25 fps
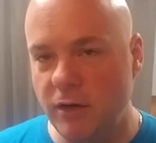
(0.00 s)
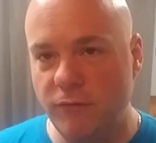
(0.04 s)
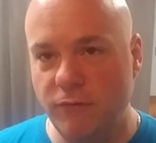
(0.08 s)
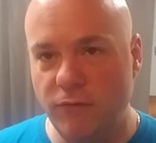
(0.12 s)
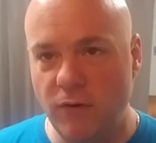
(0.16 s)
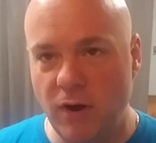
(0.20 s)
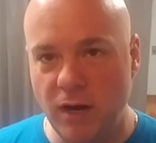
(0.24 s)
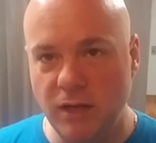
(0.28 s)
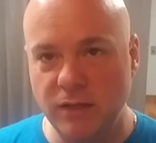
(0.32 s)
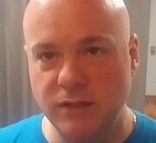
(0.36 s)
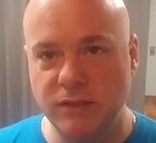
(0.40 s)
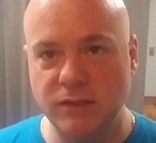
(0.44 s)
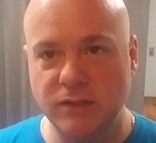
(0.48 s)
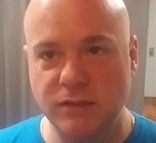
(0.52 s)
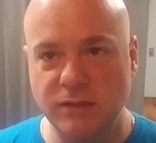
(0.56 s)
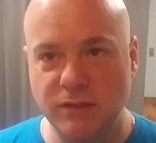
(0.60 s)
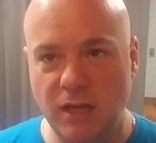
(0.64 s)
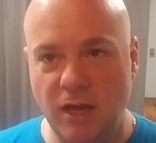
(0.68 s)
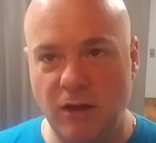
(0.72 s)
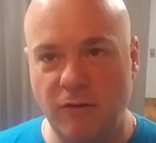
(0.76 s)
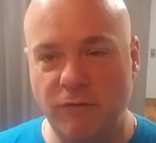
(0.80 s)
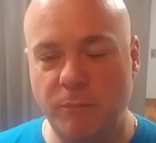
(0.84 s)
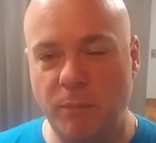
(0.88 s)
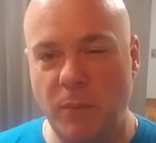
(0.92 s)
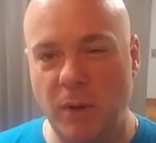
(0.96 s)
your friends and
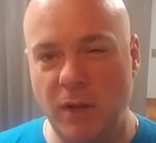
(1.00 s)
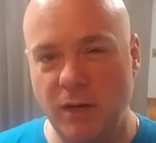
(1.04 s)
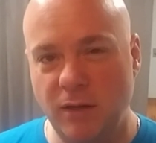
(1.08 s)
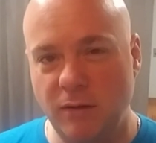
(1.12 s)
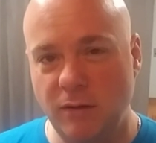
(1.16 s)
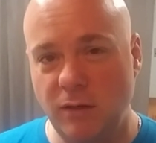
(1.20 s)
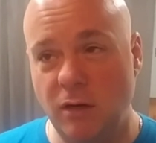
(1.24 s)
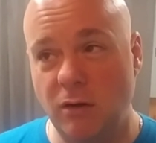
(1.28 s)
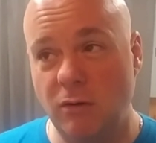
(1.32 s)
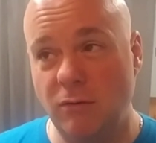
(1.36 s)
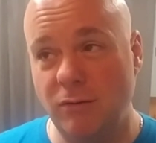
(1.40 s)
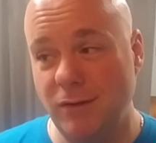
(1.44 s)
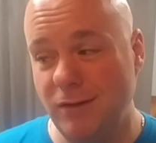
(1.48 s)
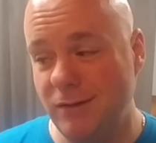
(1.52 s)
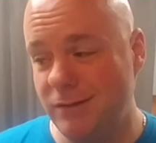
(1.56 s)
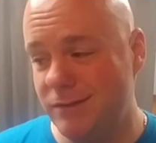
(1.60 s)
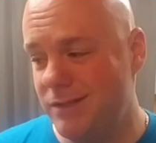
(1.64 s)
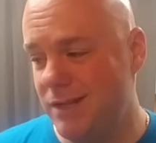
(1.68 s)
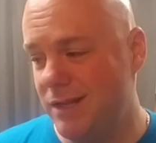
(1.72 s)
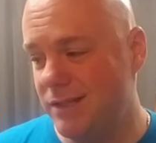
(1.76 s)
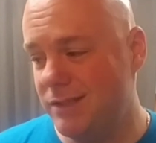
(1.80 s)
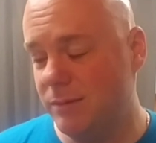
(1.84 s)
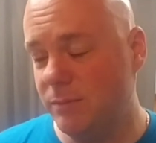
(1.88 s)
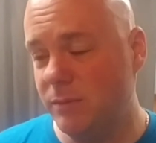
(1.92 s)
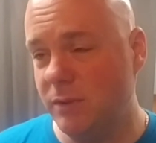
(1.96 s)
stuff, but uh, you know, it's
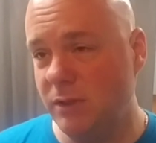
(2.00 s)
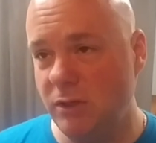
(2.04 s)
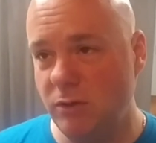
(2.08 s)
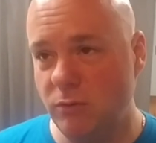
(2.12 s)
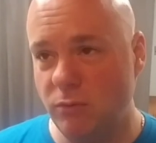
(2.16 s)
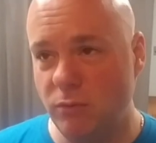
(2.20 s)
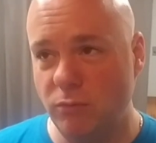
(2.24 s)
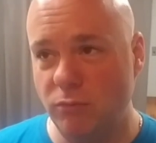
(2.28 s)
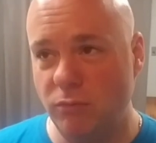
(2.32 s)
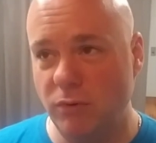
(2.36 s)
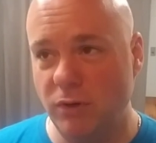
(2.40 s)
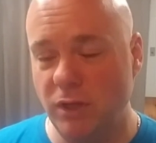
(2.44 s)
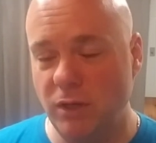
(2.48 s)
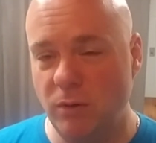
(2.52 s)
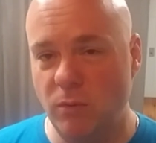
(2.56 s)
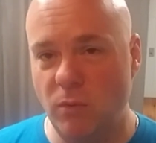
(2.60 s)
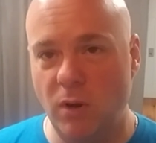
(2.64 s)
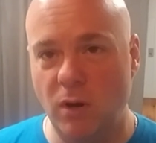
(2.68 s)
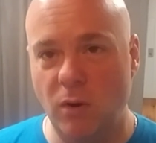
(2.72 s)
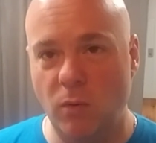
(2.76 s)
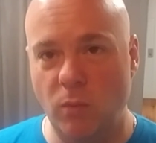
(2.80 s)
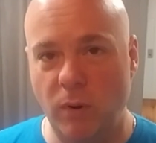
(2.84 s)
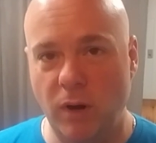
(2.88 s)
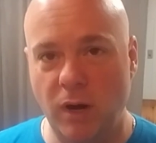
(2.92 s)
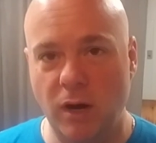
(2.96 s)
not something you would really
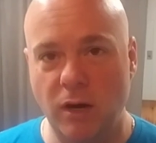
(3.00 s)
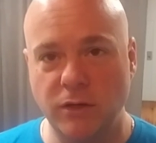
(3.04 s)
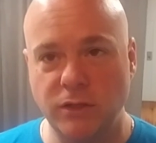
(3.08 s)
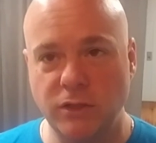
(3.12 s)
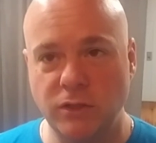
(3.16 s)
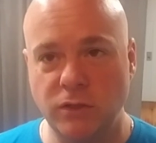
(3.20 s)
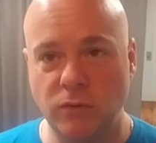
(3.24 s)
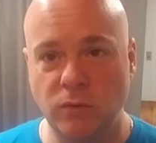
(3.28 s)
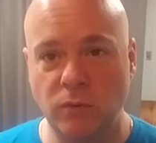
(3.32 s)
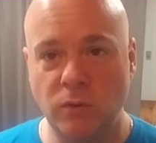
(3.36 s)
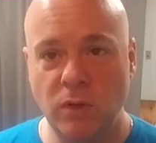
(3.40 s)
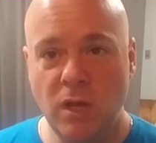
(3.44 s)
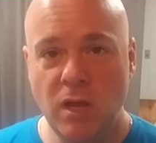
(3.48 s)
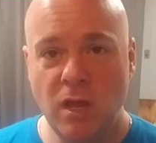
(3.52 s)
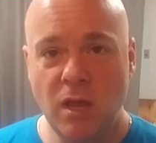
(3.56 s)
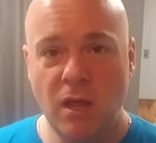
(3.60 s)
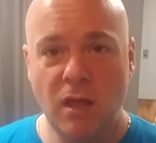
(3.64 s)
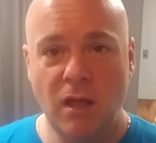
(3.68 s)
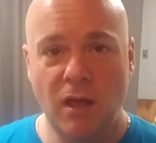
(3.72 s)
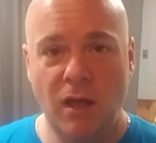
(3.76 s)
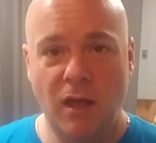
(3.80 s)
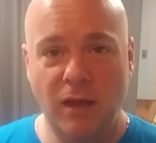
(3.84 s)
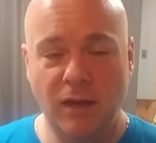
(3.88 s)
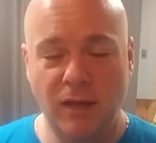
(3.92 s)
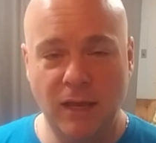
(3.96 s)
want to wear to
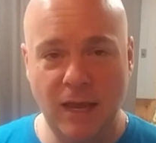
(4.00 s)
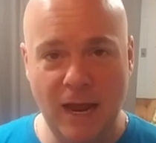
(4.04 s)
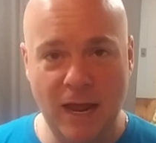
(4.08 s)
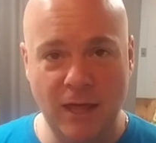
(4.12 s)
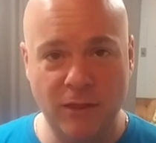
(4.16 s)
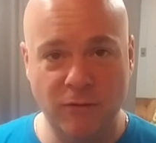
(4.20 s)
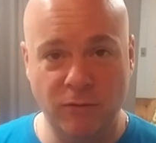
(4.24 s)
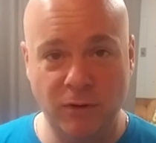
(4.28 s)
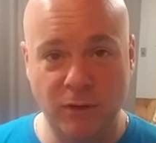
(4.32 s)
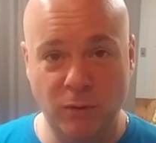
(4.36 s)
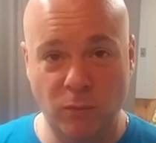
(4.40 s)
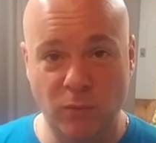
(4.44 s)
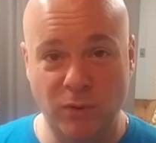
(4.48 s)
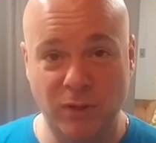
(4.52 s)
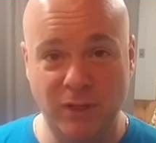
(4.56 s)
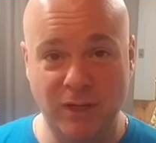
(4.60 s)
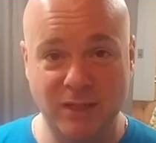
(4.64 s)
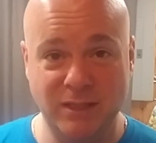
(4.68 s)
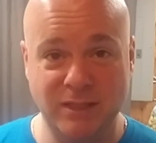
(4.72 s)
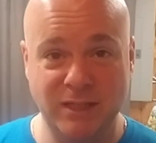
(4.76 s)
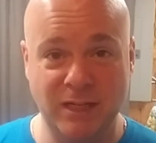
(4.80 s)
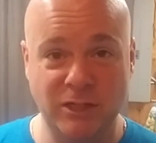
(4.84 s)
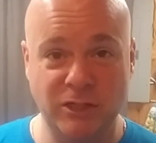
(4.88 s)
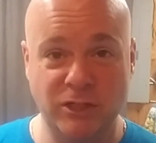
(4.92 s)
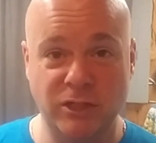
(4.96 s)
a gathering where the
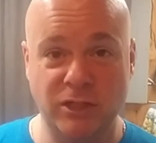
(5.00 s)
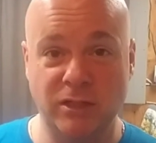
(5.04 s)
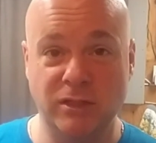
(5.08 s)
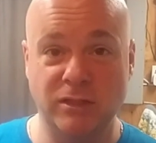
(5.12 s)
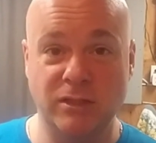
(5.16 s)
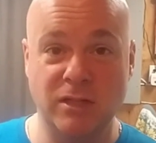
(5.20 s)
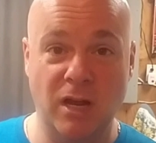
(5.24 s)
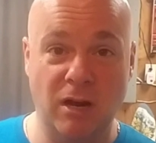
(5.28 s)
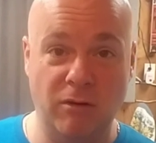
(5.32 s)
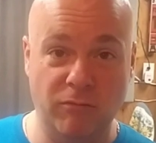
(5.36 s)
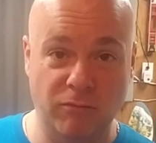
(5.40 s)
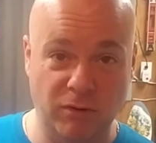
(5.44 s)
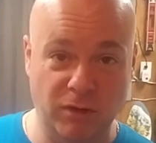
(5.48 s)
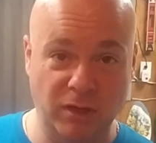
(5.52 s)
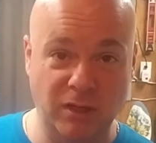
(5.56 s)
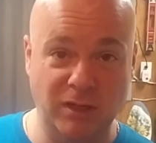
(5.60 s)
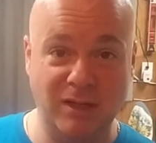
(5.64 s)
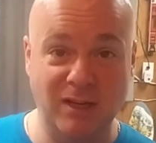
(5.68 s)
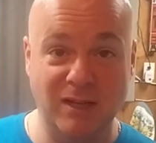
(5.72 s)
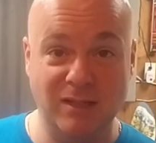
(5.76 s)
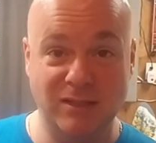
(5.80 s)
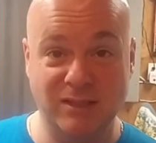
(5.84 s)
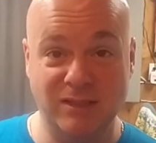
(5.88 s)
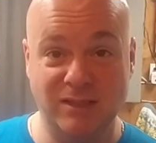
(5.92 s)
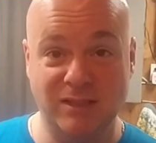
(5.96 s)
attention is not really
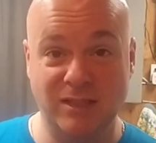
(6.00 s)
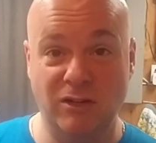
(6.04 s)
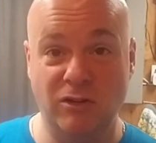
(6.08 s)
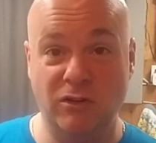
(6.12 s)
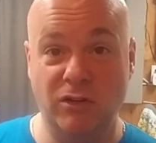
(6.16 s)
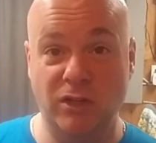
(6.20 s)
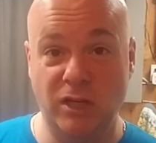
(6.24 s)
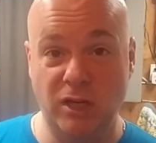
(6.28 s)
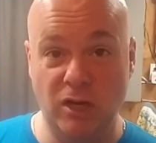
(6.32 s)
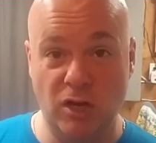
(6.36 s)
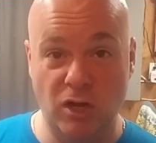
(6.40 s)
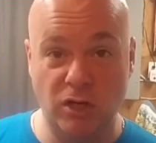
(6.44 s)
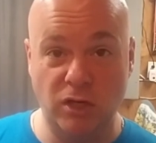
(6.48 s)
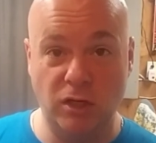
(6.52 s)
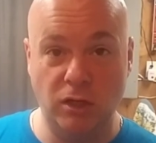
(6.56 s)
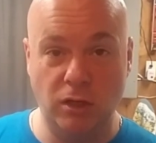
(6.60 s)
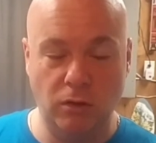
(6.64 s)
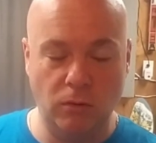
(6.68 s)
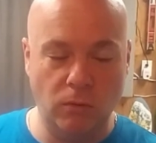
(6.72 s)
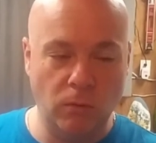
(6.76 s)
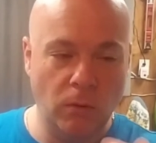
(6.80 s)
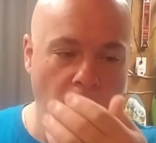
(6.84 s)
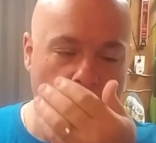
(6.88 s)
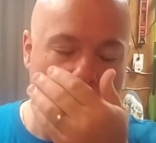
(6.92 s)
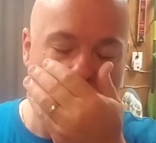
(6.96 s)
necessarily on
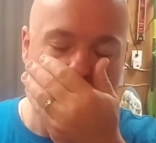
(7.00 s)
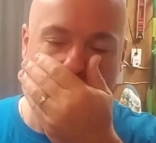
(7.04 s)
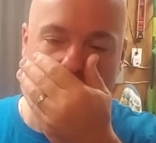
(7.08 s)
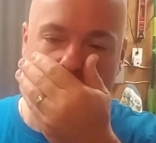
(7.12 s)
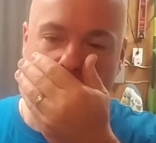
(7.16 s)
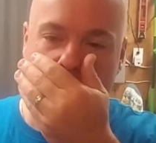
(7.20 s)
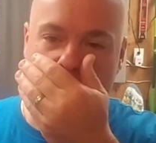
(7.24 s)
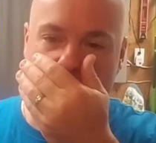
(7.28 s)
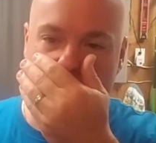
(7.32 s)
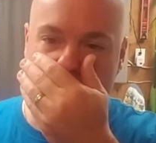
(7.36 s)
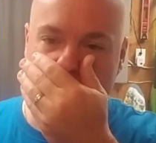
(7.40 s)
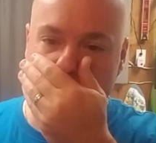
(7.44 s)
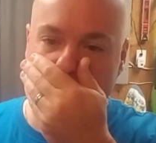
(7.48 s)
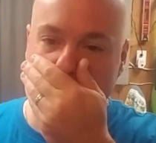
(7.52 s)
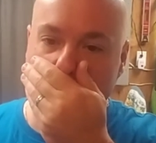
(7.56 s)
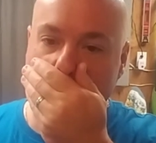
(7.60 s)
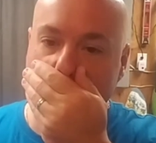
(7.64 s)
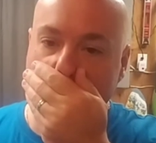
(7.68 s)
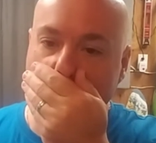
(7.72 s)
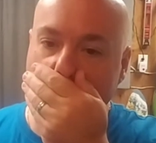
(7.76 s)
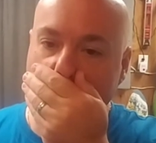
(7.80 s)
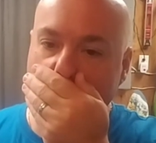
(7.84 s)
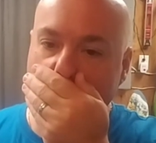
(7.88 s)
you. Um,